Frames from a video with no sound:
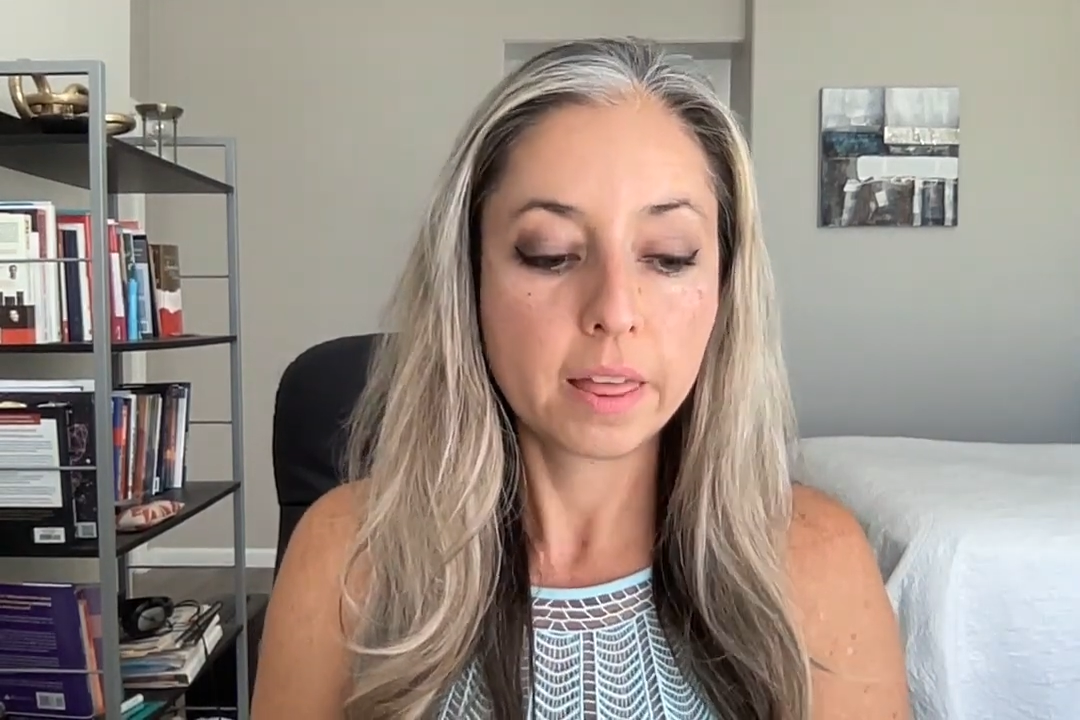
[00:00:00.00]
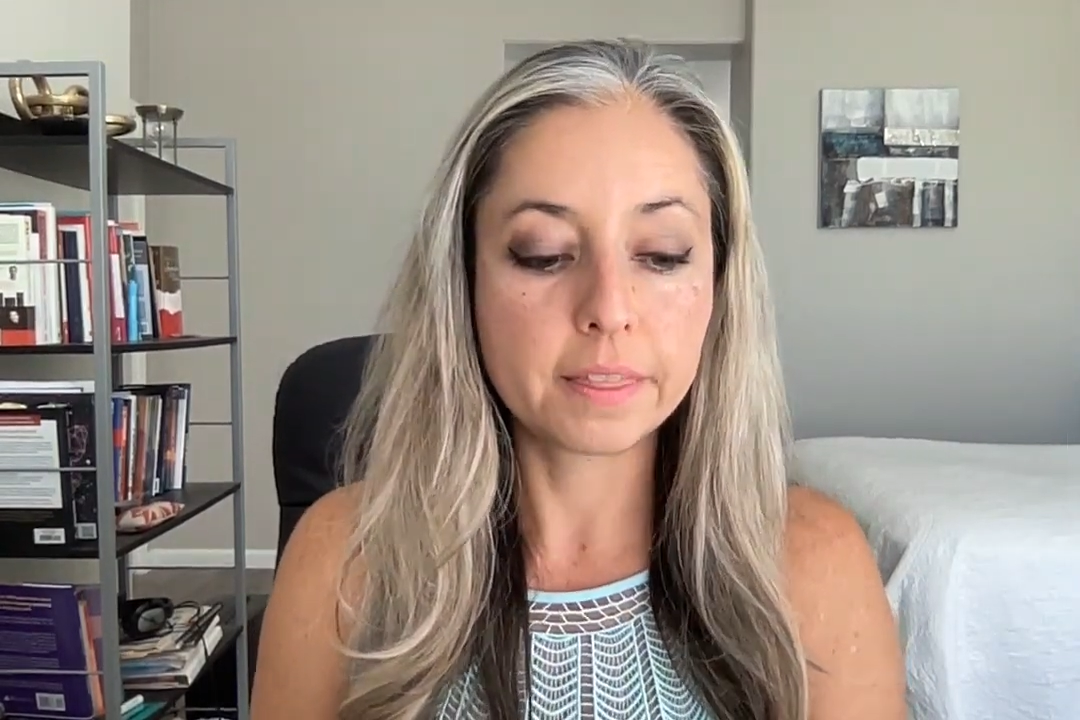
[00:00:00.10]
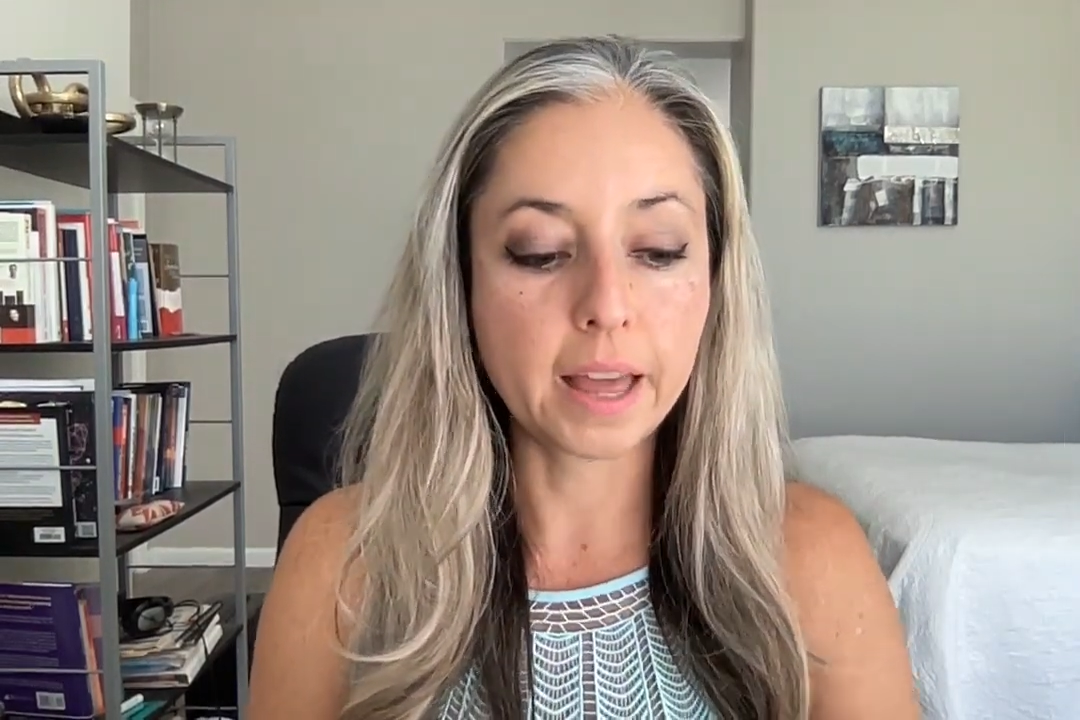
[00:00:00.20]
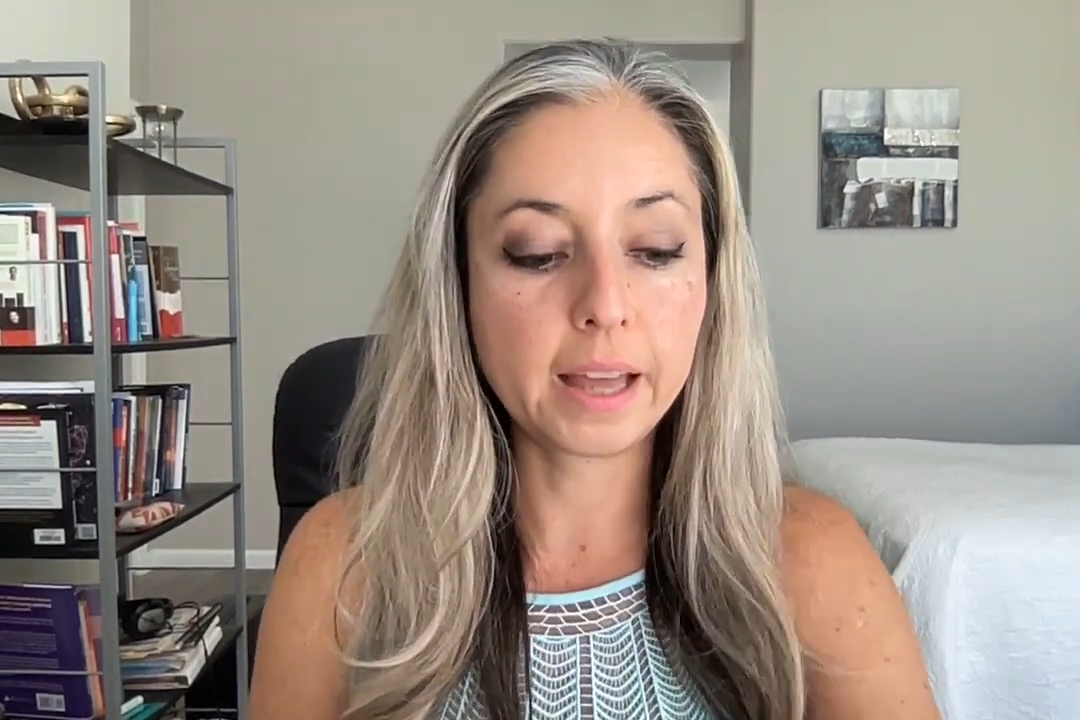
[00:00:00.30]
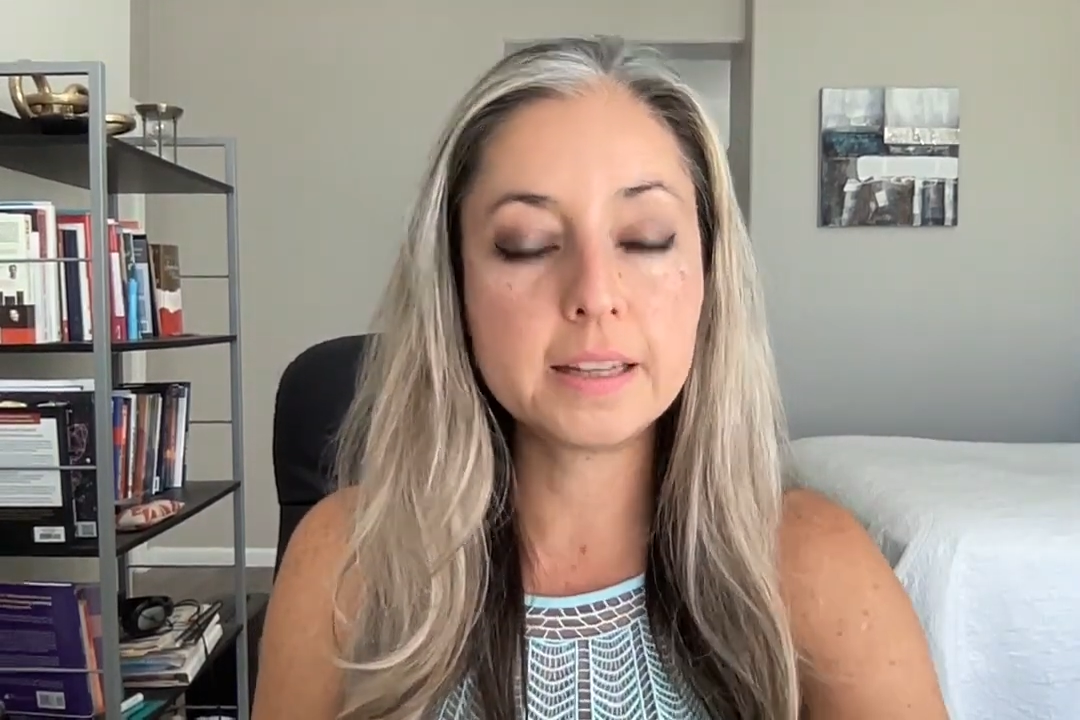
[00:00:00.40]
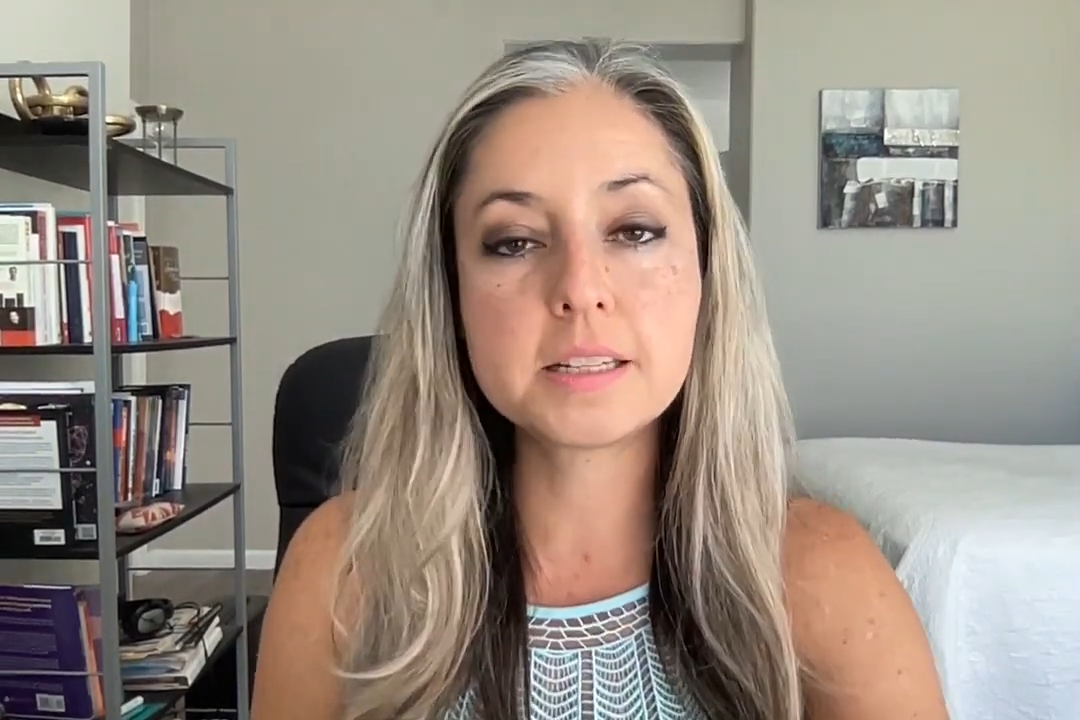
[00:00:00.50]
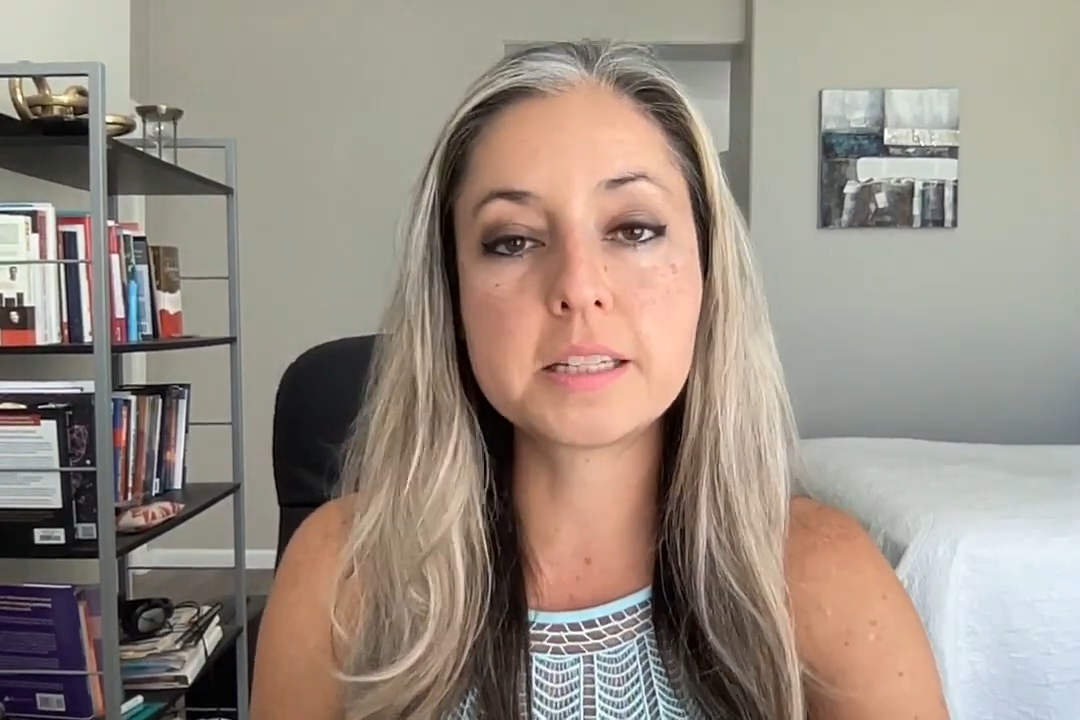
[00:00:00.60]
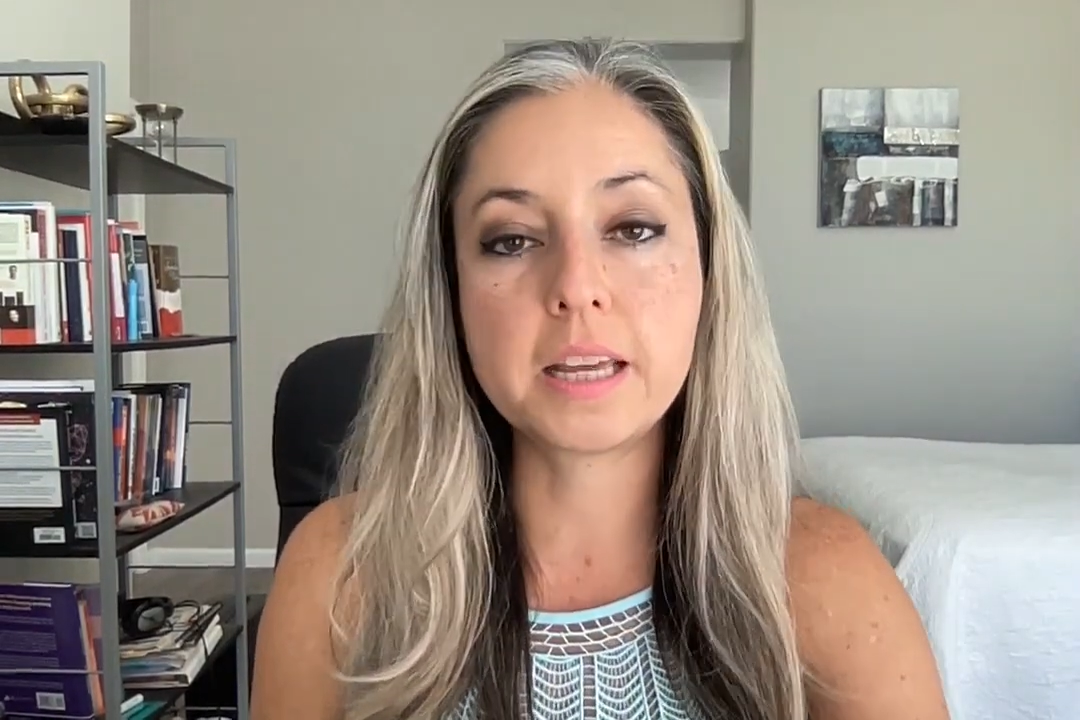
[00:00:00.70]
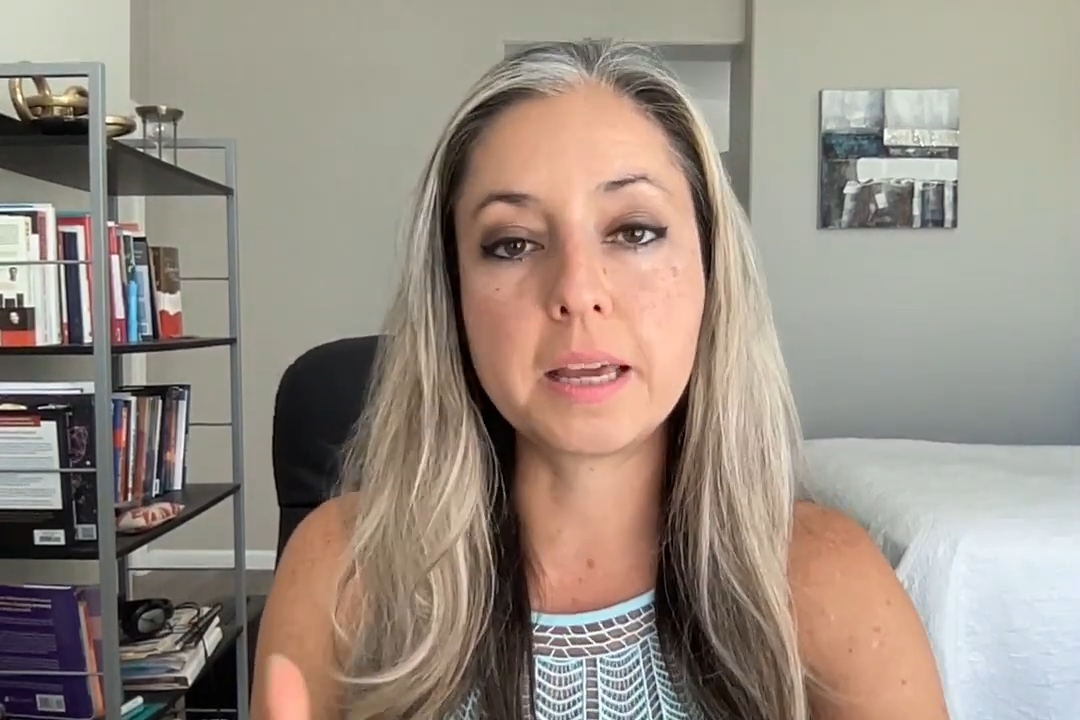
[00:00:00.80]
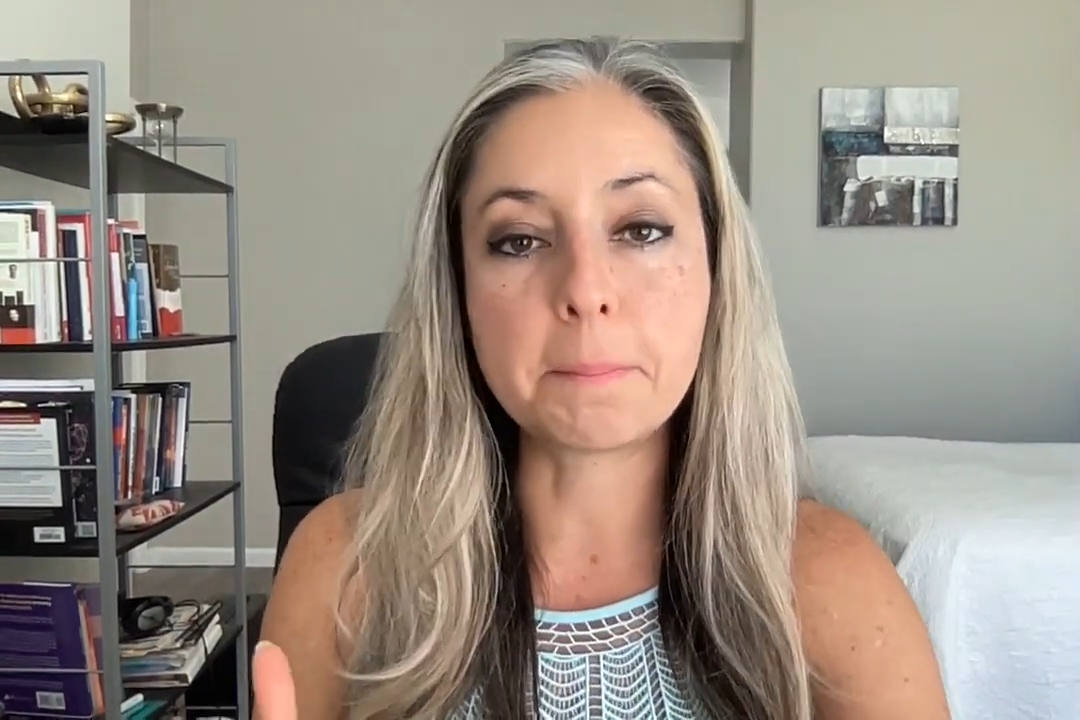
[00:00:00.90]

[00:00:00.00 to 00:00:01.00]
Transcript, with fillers: that is a